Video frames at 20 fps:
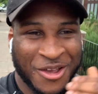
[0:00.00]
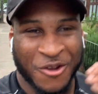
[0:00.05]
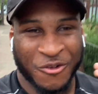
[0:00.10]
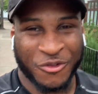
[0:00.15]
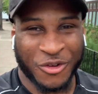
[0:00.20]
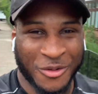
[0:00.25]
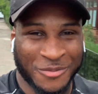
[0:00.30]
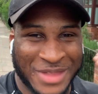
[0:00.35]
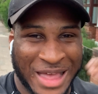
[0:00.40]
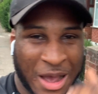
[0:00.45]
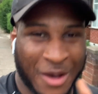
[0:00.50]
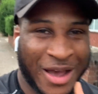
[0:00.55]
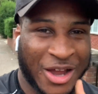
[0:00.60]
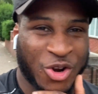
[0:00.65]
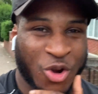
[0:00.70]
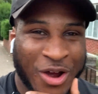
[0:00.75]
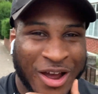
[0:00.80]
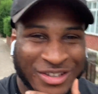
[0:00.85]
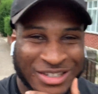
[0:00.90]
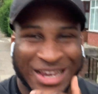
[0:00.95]
from now i
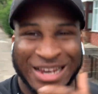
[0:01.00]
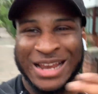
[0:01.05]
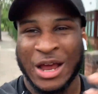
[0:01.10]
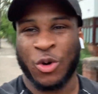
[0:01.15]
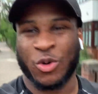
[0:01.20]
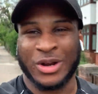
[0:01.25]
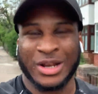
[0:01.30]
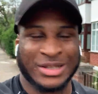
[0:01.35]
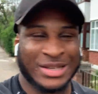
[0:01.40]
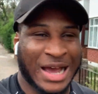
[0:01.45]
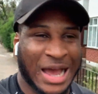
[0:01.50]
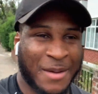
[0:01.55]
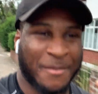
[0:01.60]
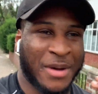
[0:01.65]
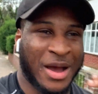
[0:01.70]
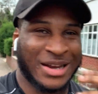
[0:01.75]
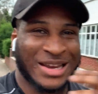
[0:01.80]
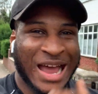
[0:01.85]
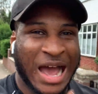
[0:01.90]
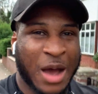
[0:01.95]
know i say that all the time
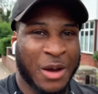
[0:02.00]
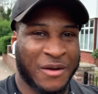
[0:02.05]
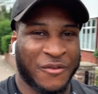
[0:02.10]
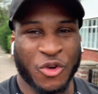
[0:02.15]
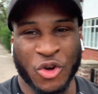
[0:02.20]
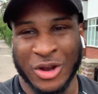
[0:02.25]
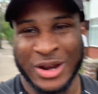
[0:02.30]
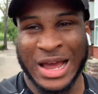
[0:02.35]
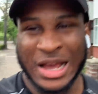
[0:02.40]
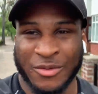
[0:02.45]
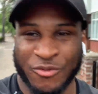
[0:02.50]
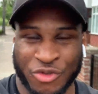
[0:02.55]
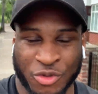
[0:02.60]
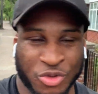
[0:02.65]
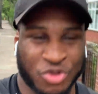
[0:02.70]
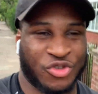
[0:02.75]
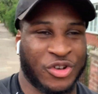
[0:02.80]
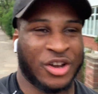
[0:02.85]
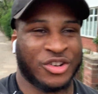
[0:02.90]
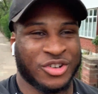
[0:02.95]
but now i've got like real
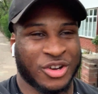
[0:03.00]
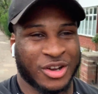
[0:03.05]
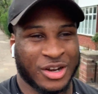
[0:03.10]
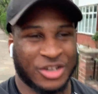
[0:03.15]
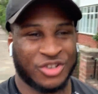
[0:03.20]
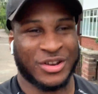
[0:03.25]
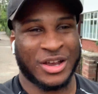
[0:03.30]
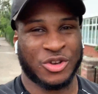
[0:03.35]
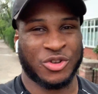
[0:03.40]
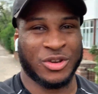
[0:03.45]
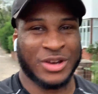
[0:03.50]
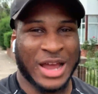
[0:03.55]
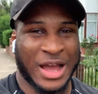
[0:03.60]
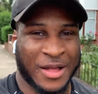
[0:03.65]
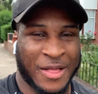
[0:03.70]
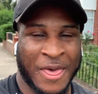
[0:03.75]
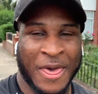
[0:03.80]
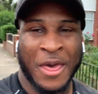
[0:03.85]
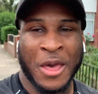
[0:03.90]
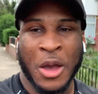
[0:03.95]
structure i'm going to try and do that
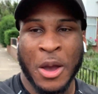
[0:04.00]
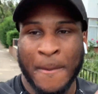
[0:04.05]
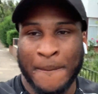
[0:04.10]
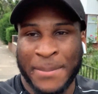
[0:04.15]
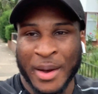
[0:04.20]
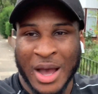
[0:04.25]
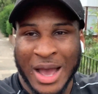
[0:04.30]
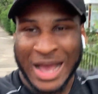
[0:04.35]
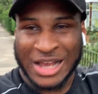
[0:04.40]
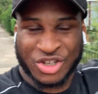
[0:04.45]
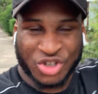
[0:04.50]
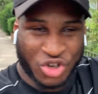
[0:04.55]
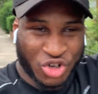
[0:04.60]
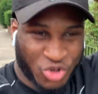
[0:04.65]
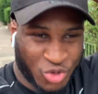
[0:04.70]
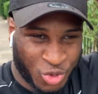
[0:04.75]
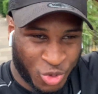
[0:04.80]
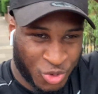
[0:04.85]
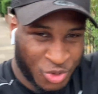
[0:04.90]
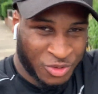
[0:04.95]
but as
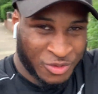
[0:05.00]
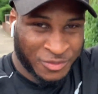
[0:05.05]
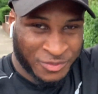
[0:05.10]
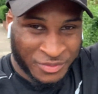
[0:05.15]
usual,